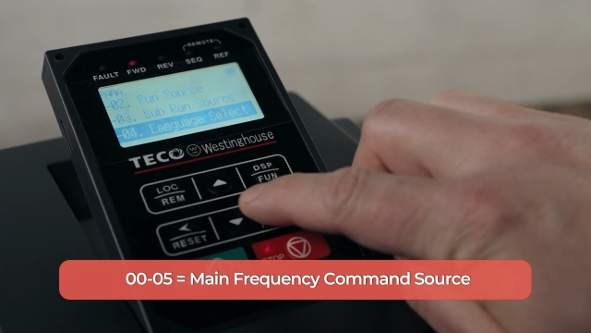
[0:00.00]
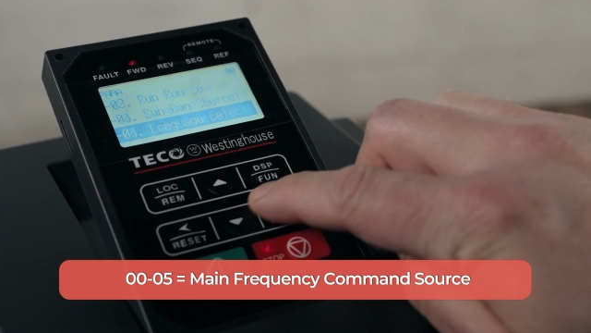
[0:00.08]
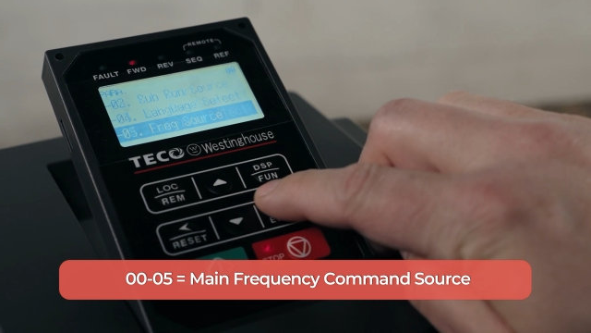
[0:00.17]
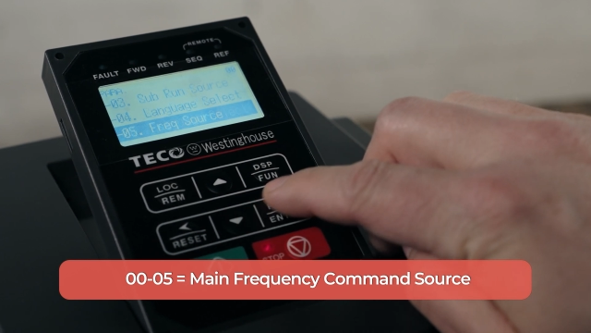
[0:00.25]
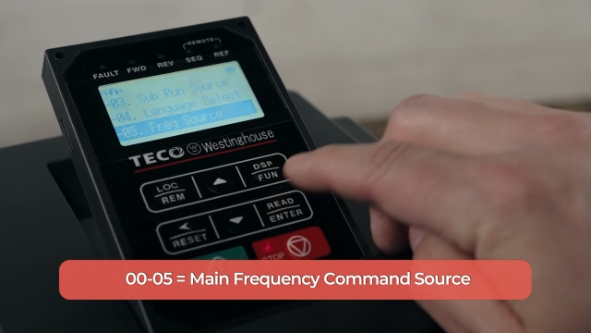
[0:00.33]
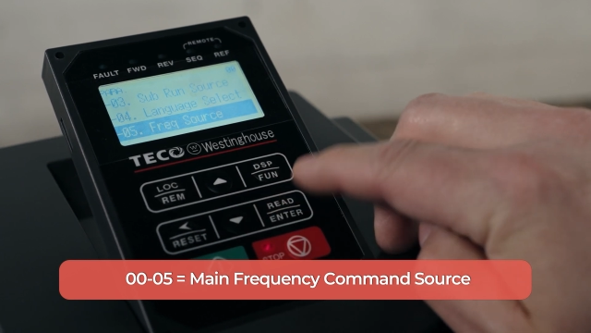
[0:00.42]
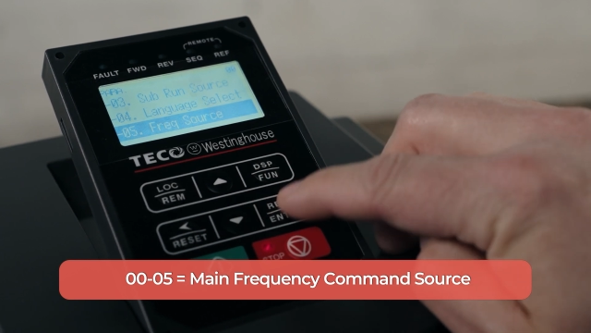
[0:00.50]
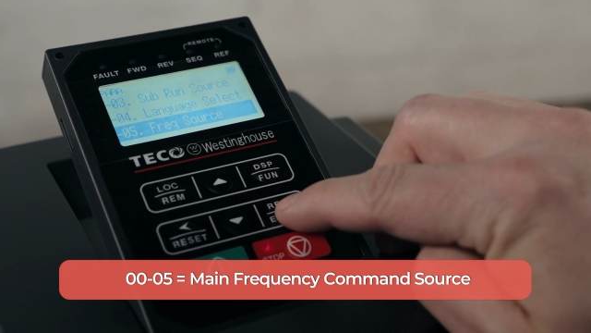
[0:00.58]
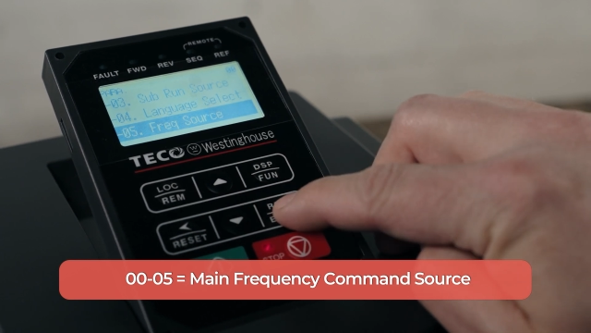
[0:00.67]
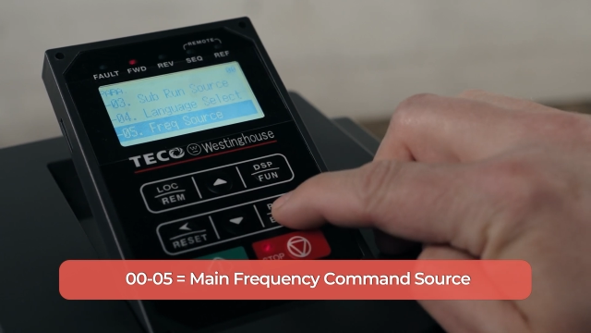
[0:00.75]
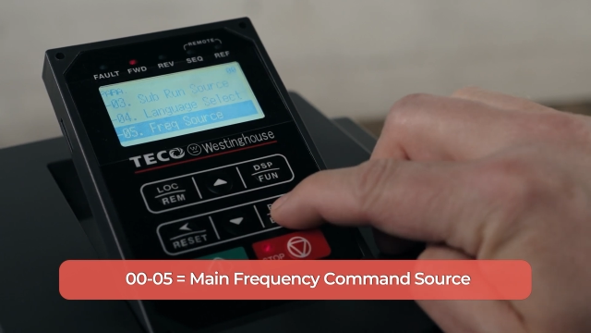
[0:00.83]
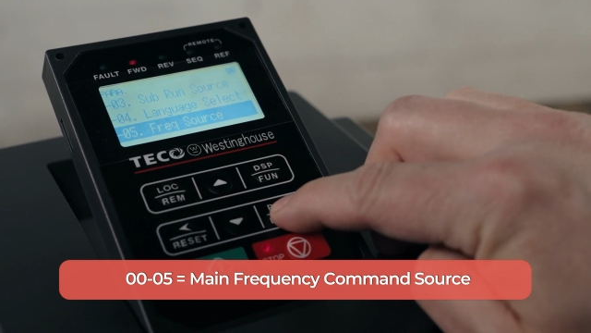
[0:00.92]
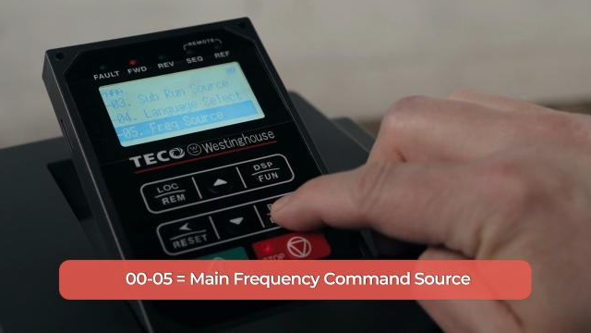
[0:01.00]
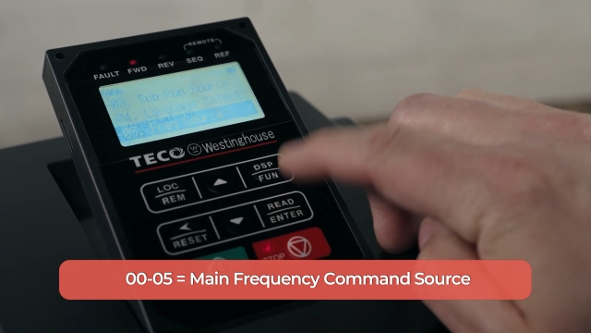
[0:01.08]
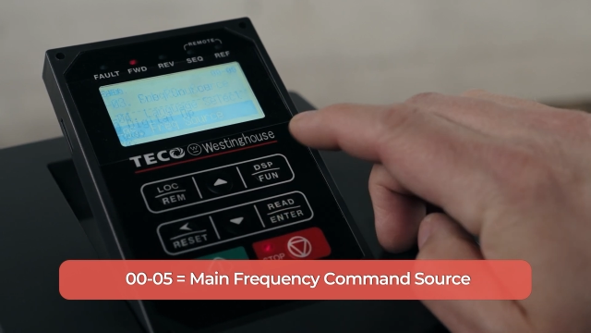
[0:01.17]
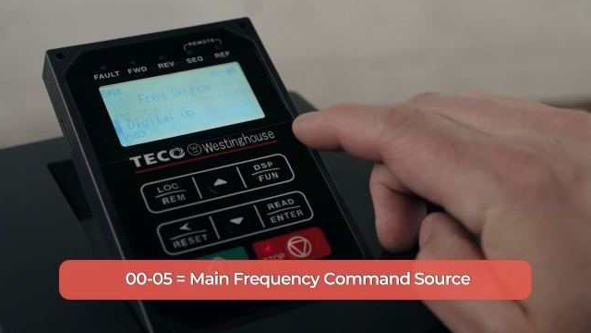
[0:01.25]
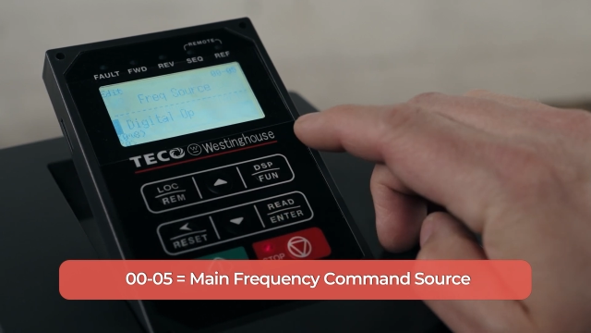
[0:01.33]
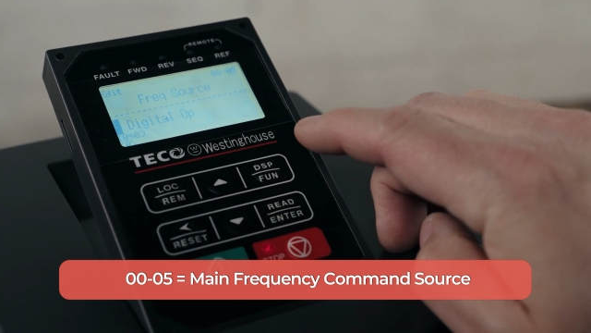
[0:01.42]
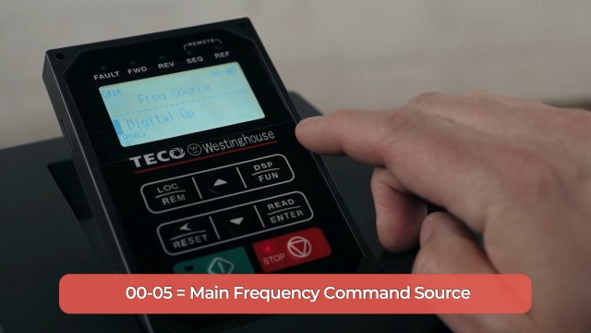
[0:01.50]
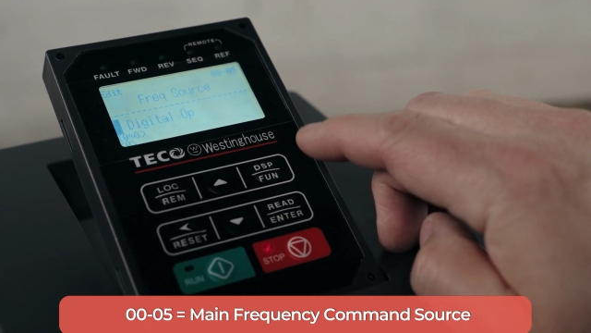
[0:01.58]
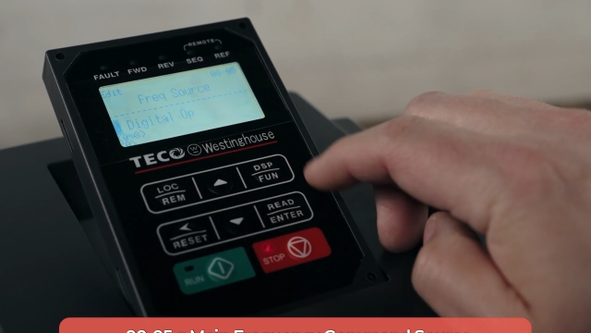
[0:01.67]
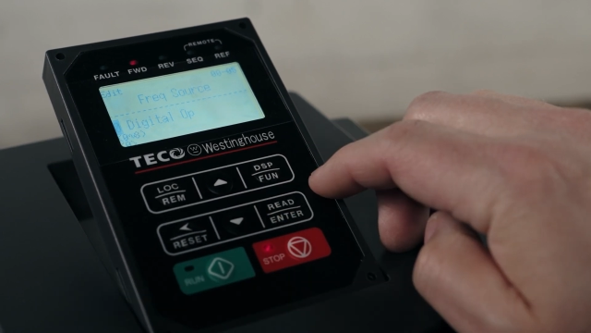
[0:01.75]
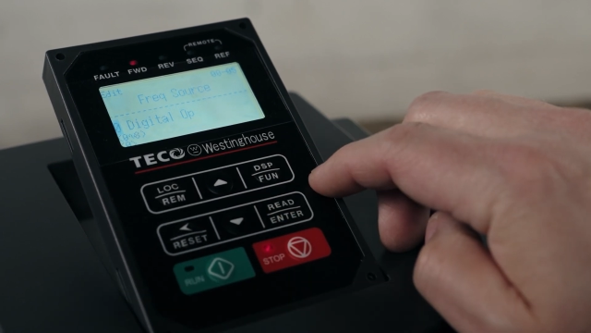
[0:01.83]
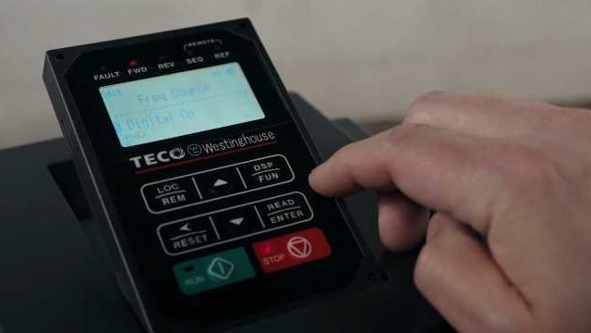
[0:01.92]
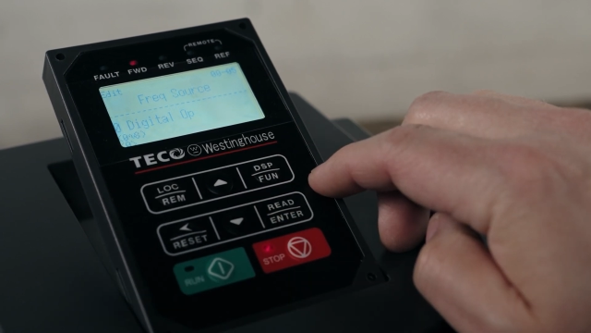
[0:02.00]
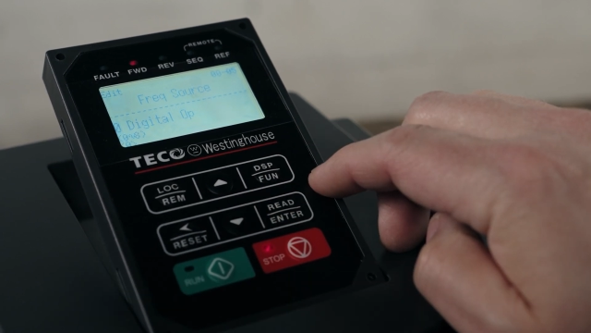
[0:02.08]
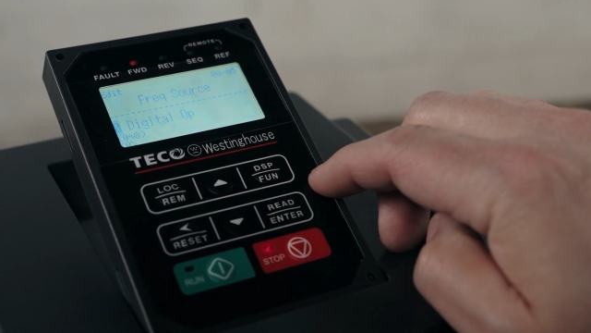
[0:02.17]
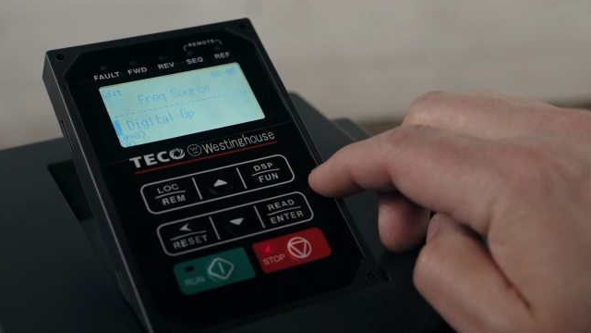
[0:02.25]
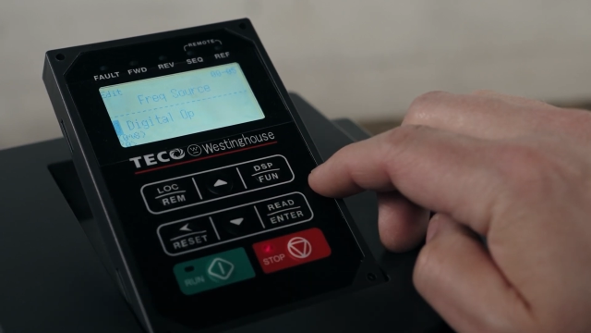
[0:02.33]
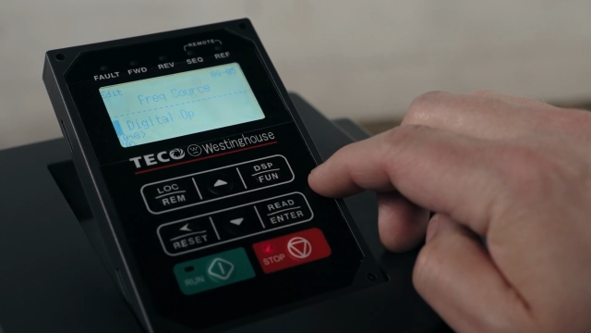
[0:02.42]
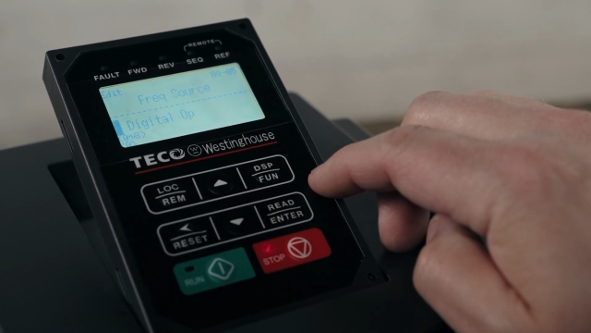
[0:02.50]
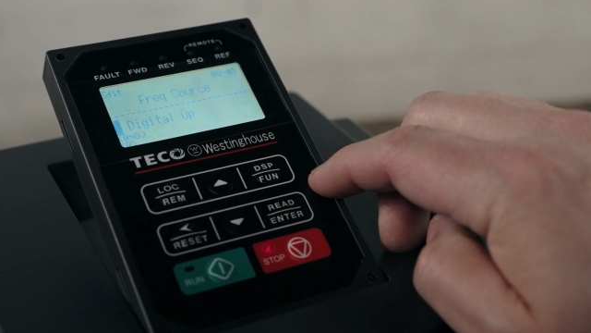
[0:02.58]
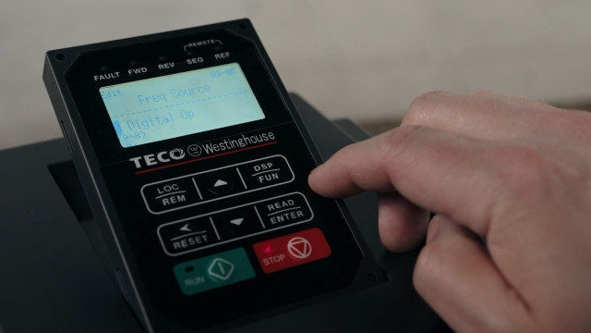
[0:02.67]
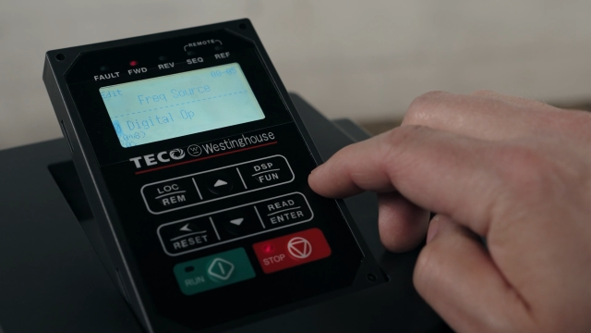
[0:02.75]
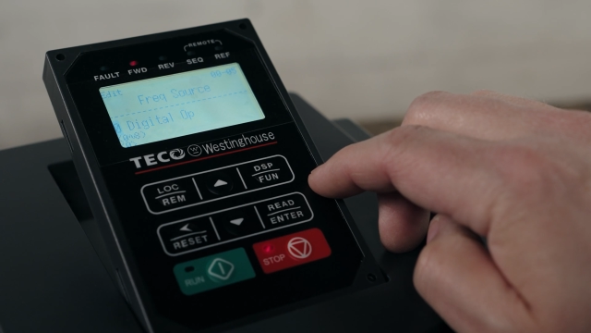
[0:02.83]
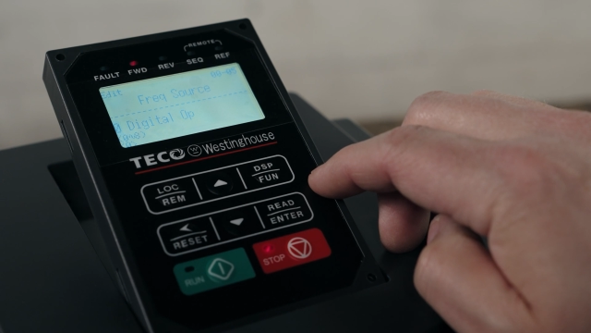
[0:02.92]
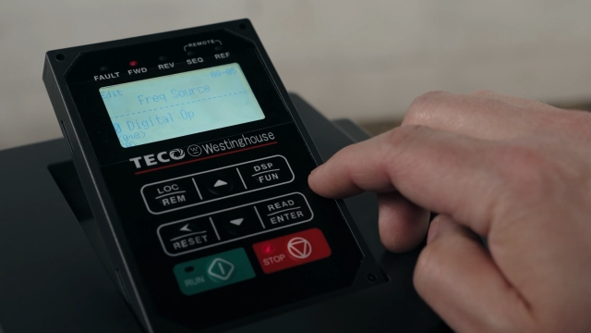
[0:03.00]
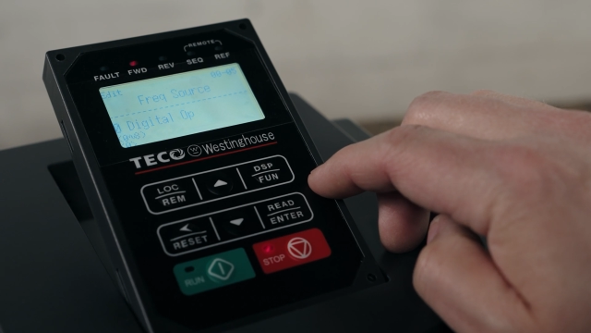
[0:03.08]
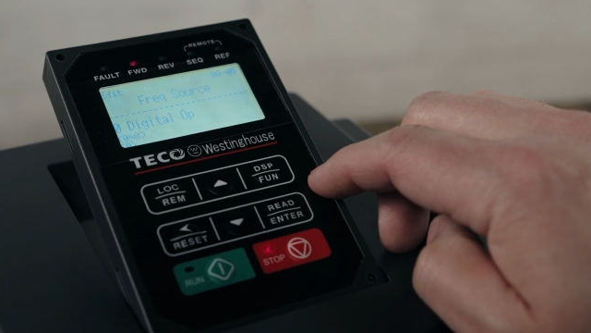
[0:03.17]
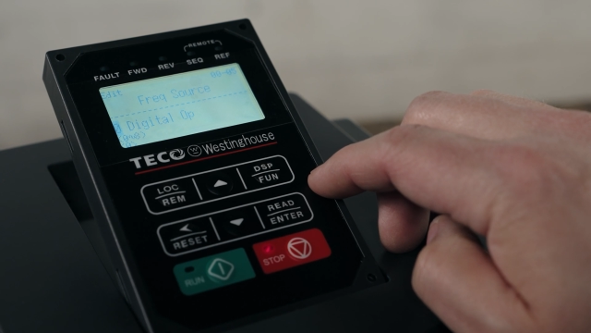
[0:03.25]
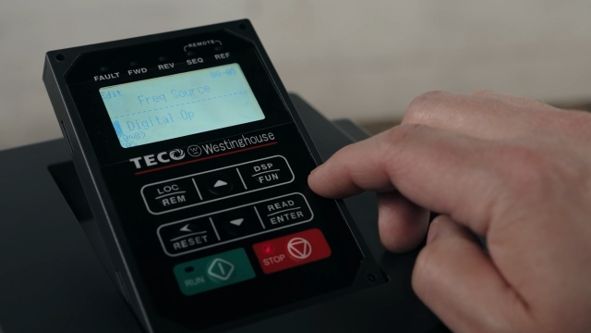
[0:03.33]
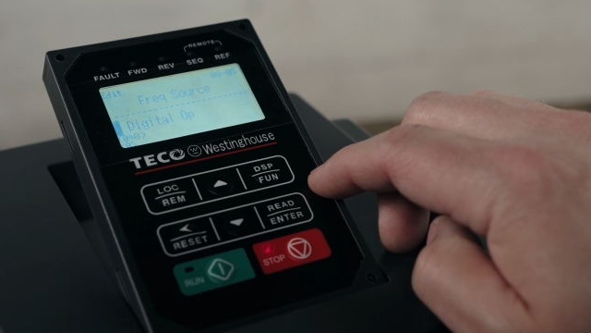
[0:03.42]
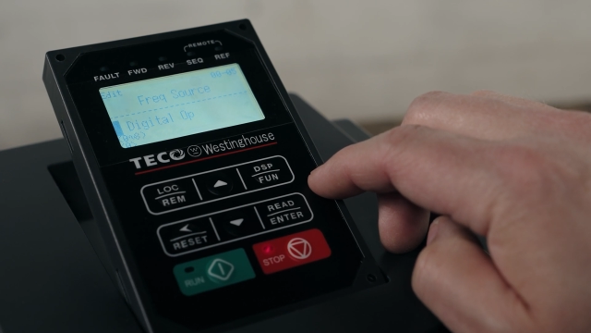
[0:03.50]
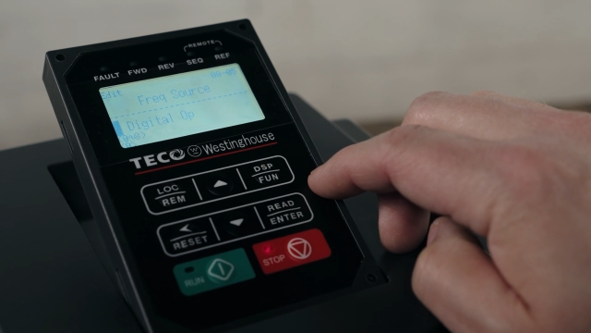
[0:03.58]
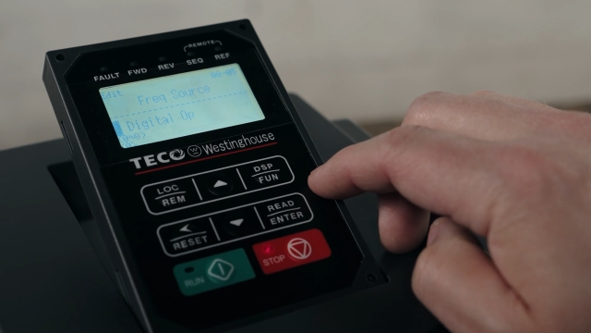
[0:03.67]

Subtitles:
[unreadable: no face in view]